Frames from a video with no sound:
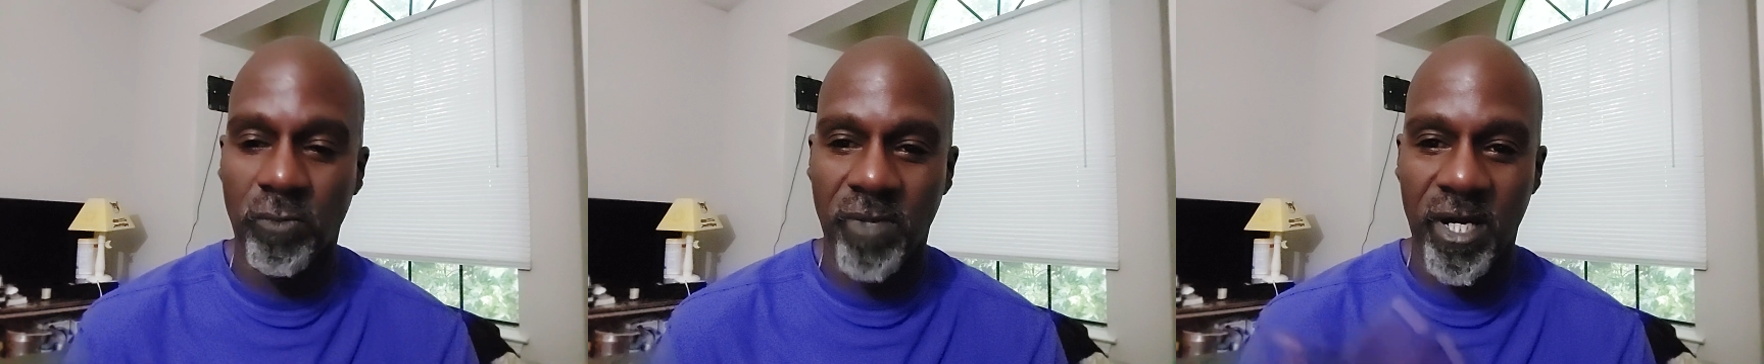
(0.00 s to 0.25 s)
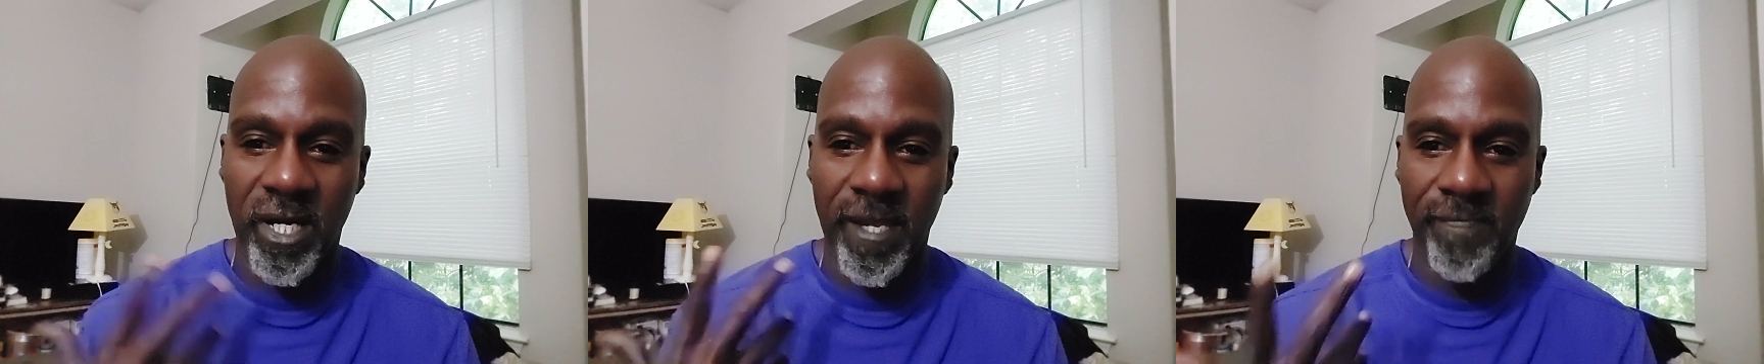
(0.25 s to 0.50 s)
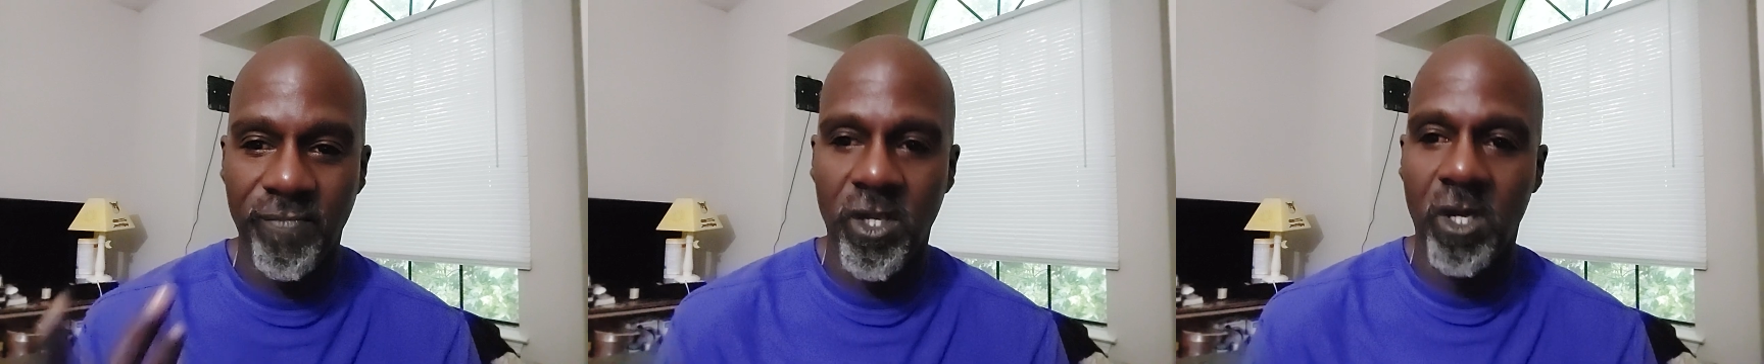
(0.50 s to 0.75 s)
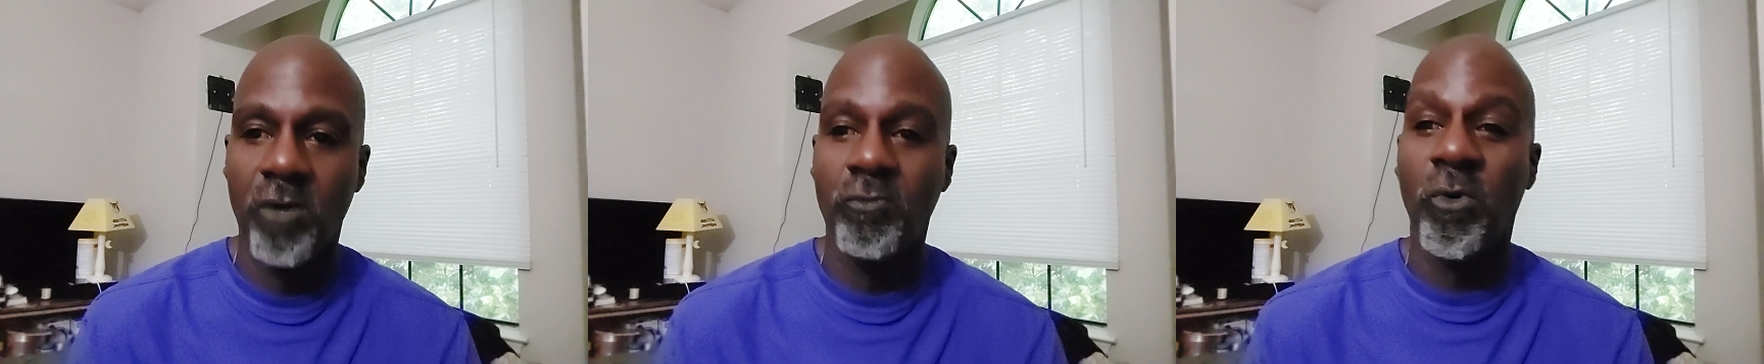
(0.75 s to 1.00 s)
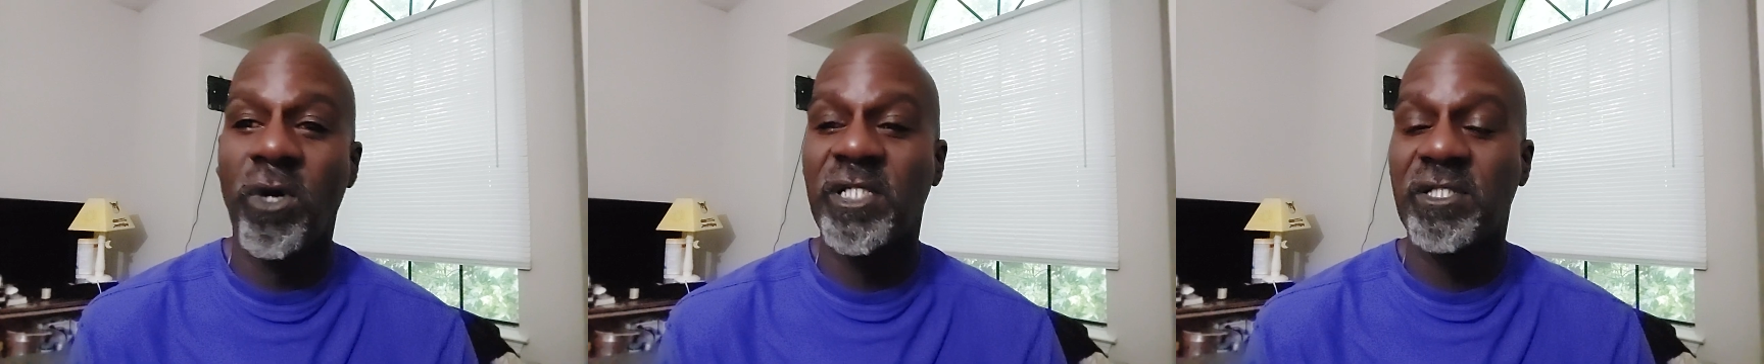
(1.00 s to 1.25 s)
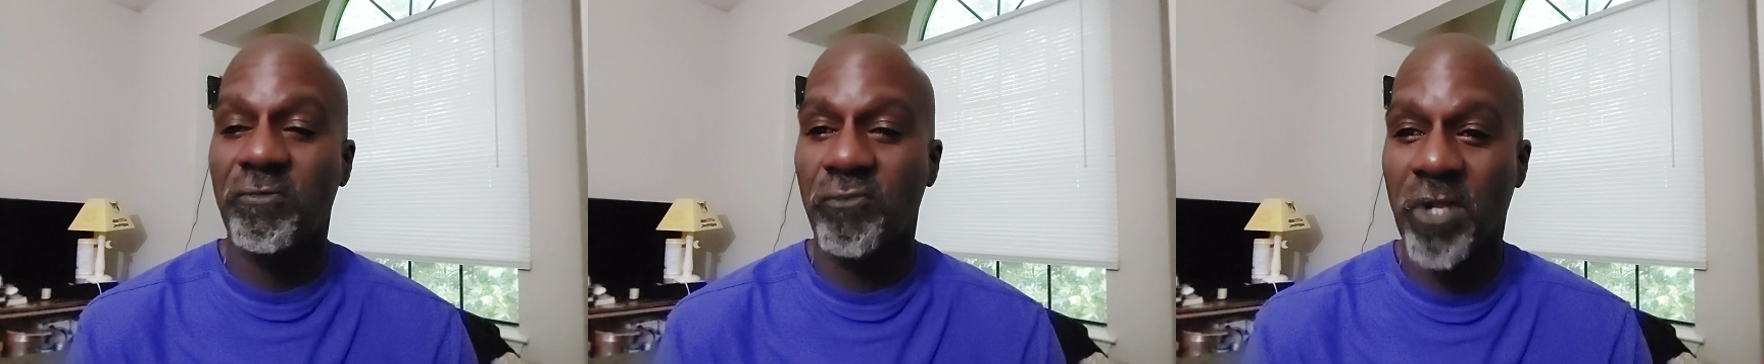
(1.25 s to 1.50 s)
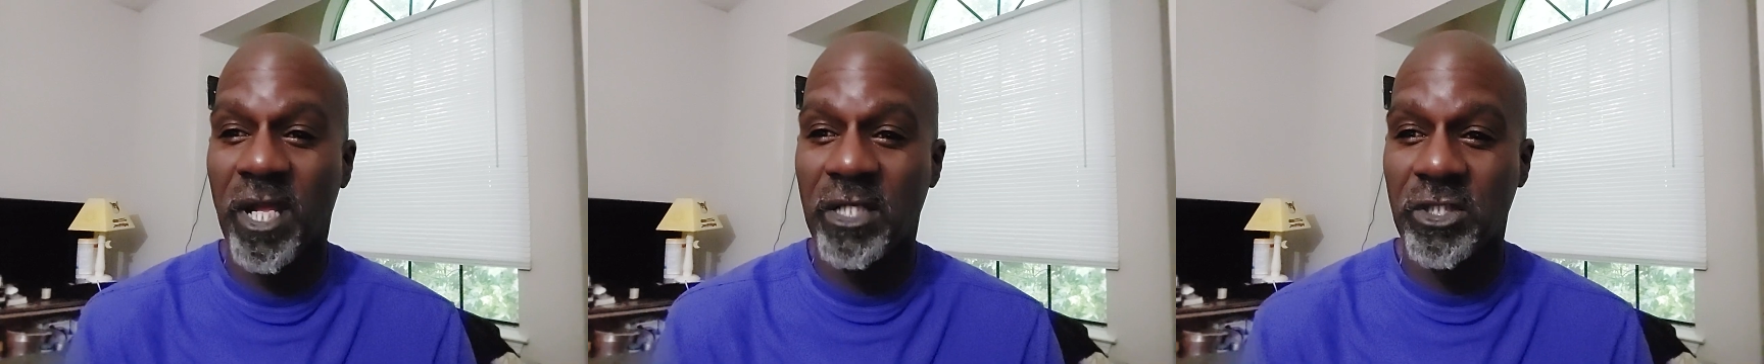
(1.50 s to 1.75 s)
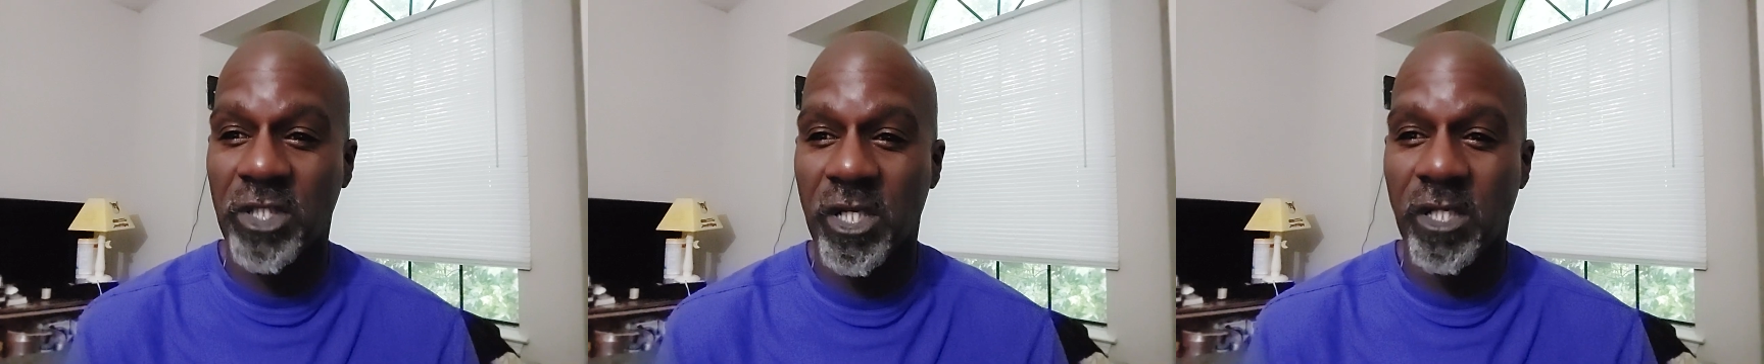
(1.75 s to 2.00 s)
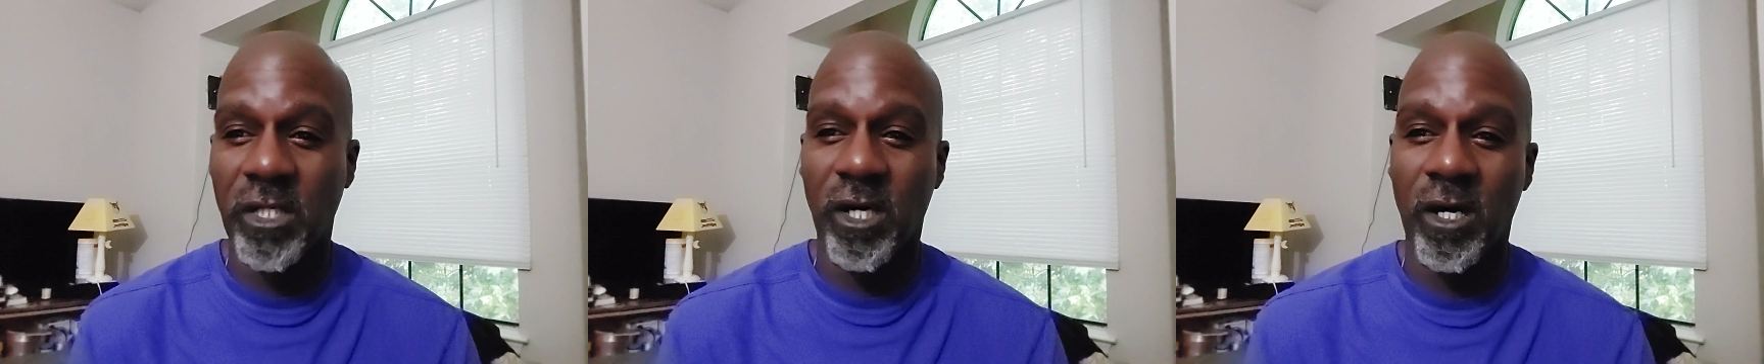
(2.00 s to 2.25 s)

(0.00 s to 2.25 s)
my voice inflection.